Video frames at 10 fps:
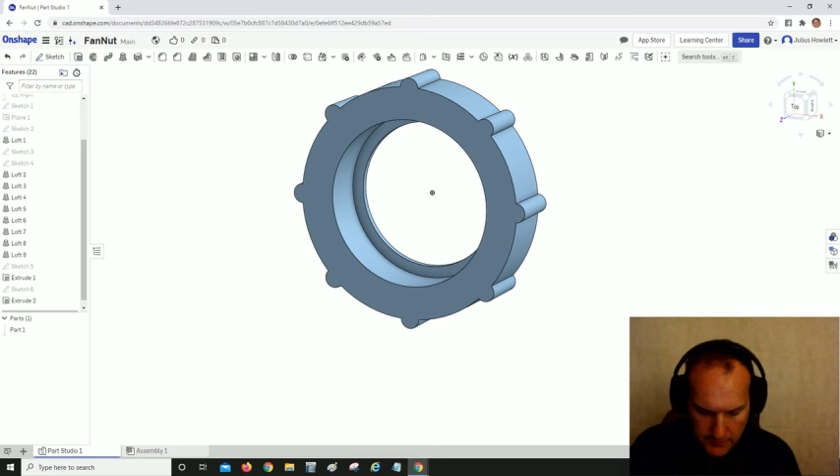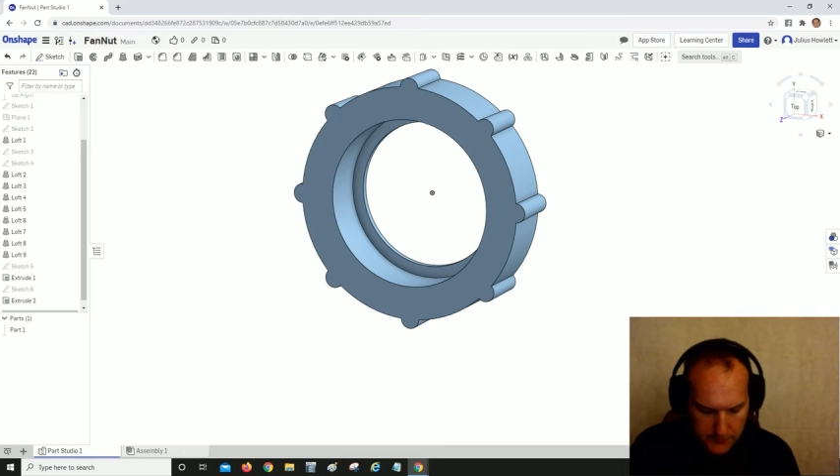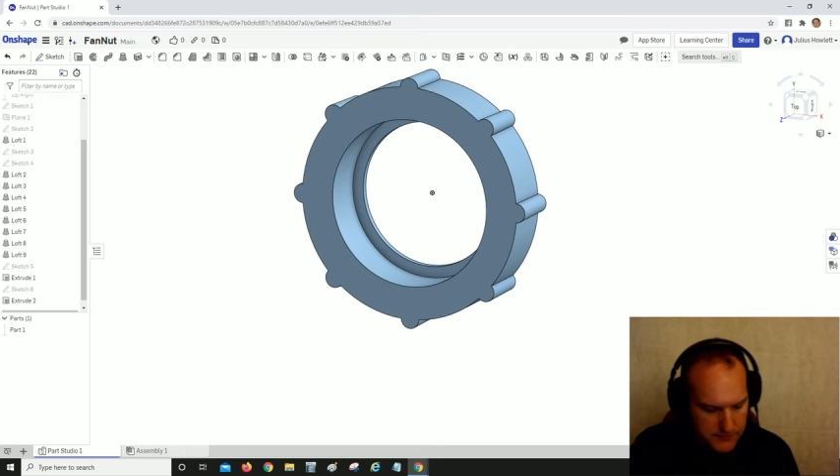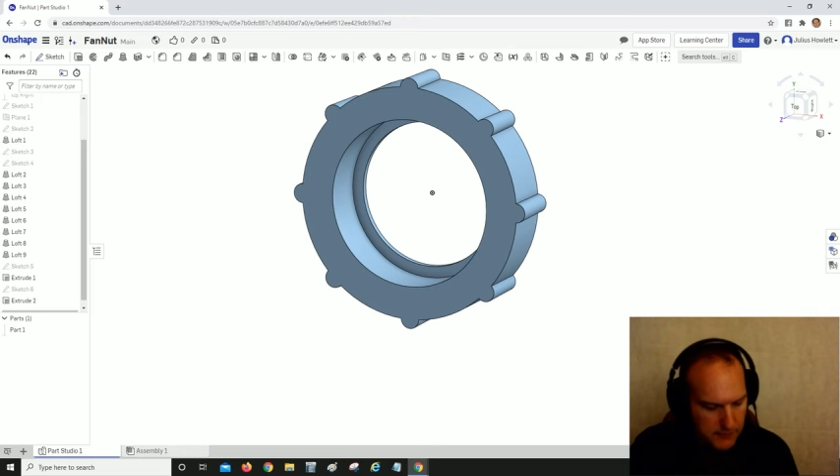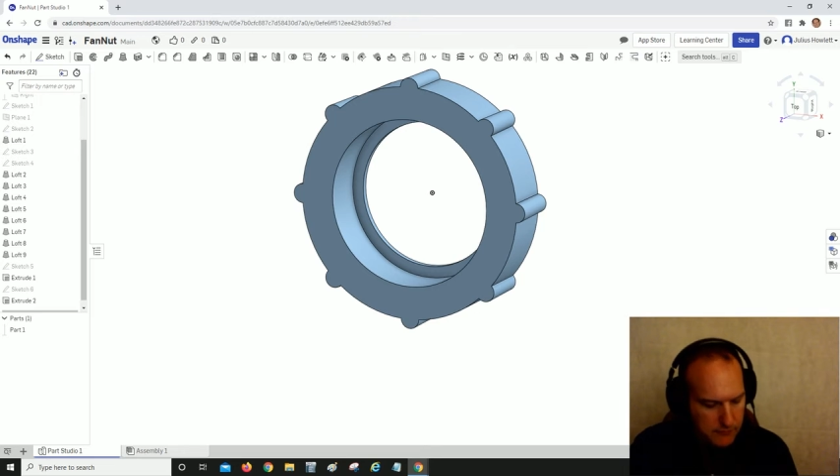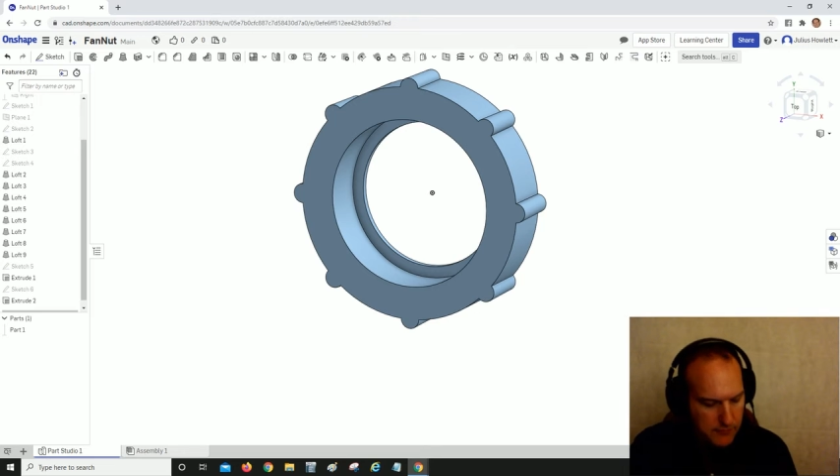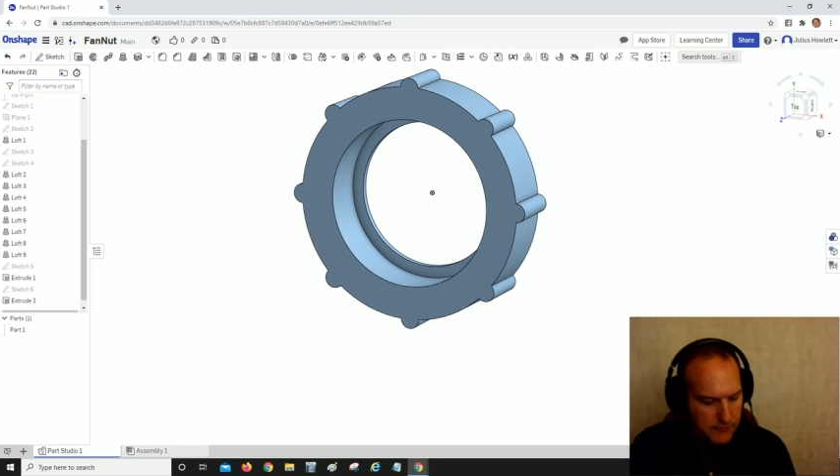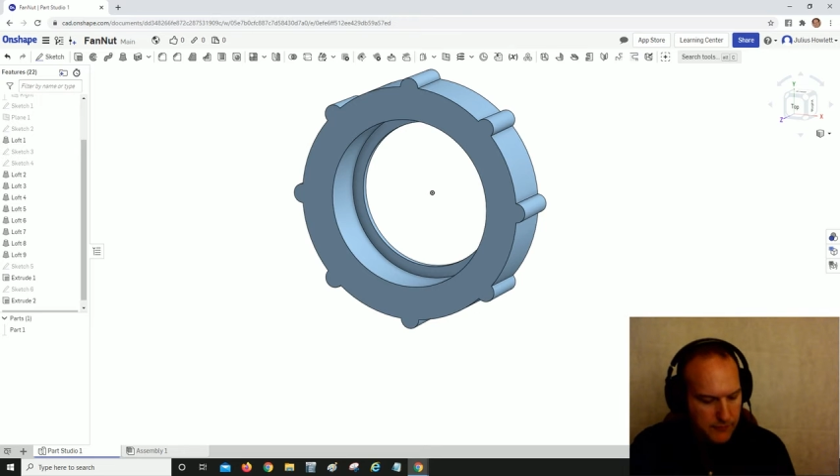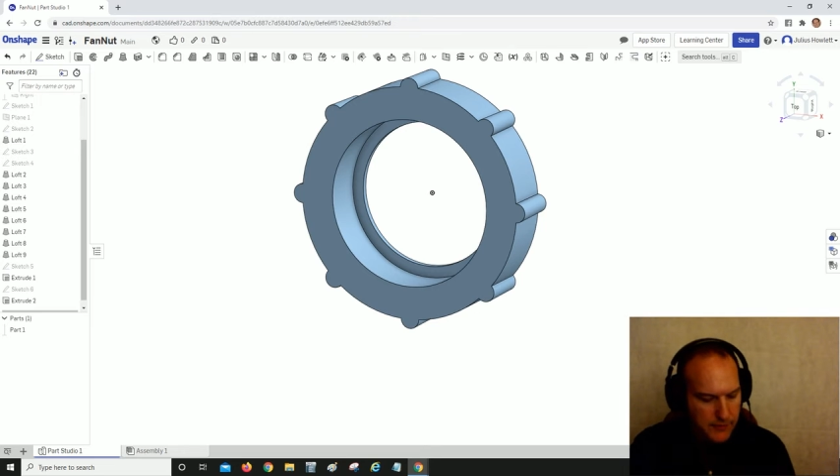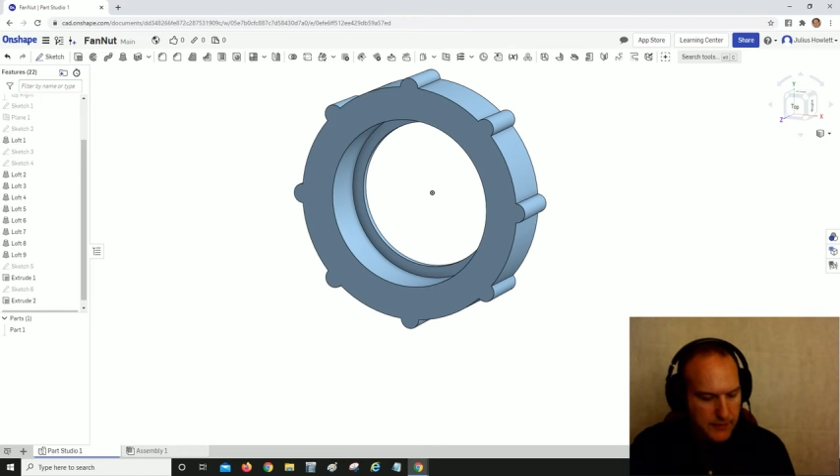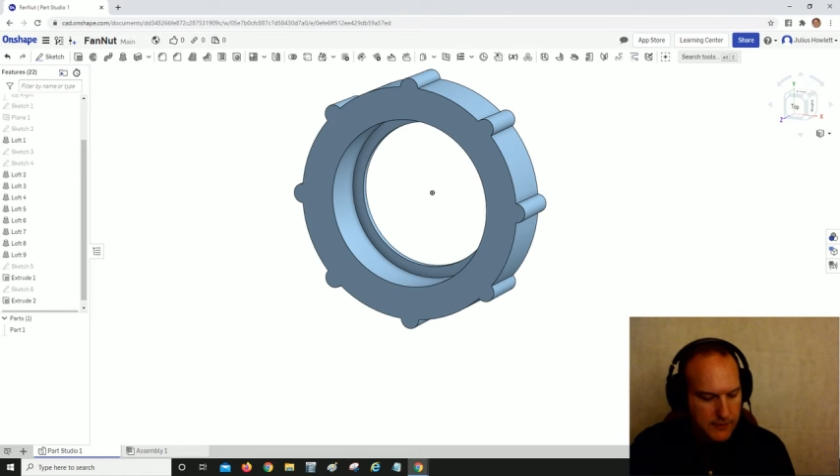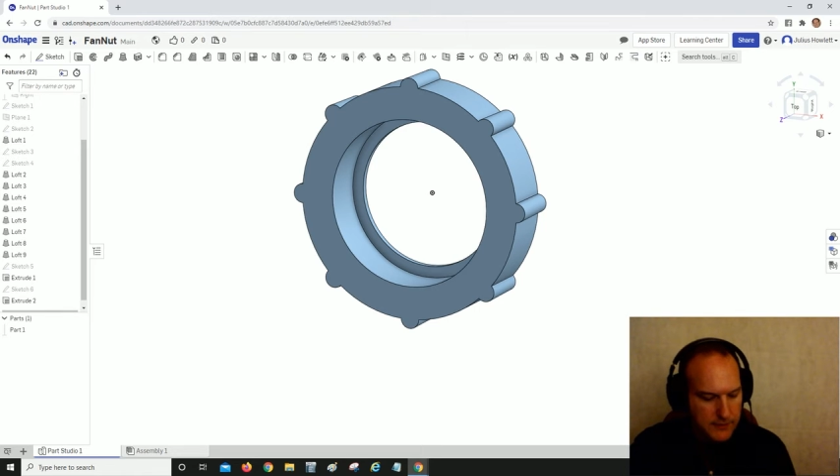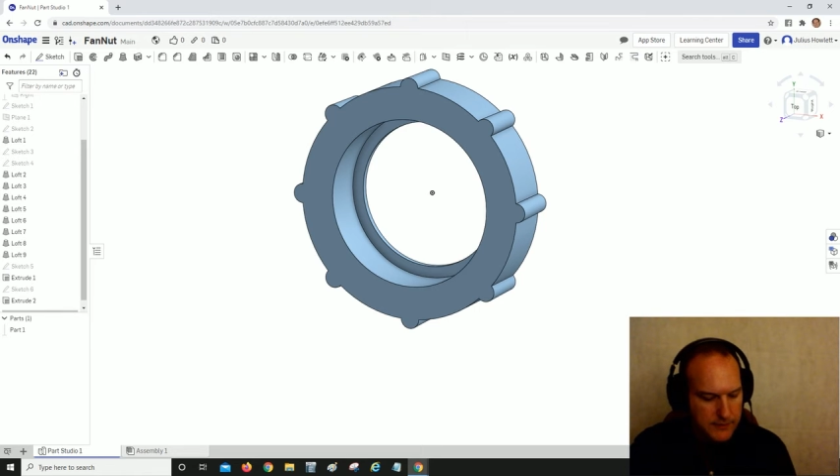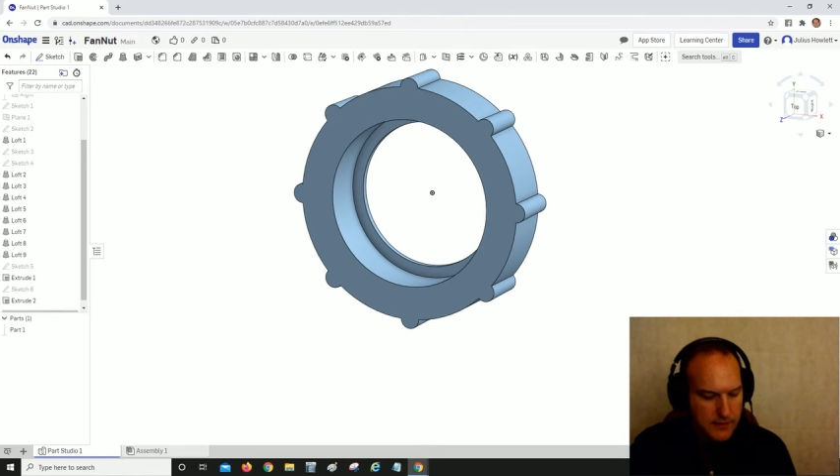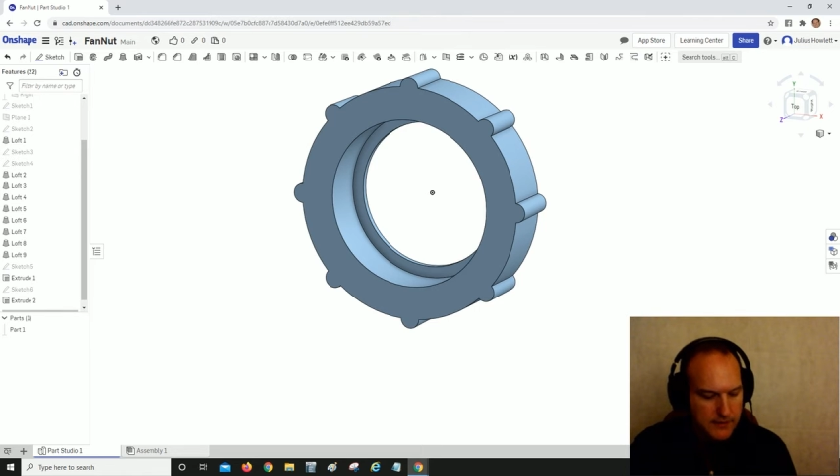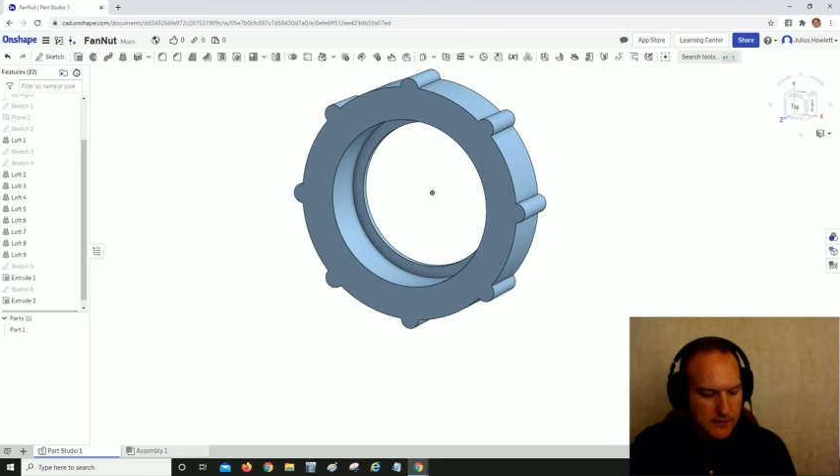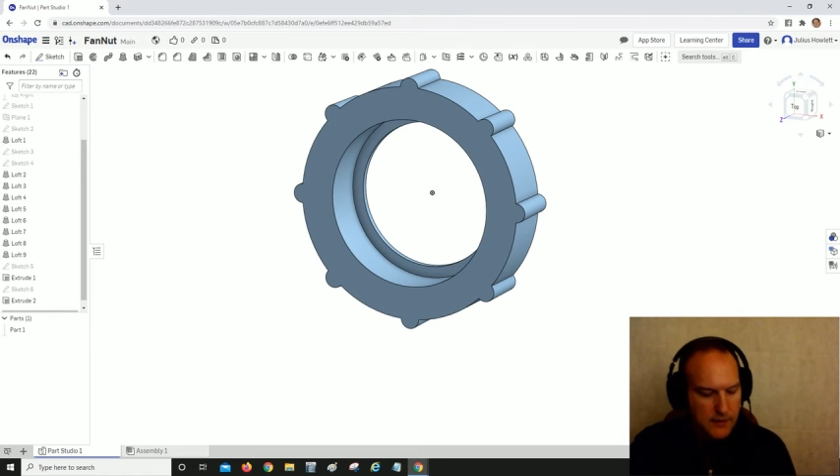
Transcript: start running for the hills on.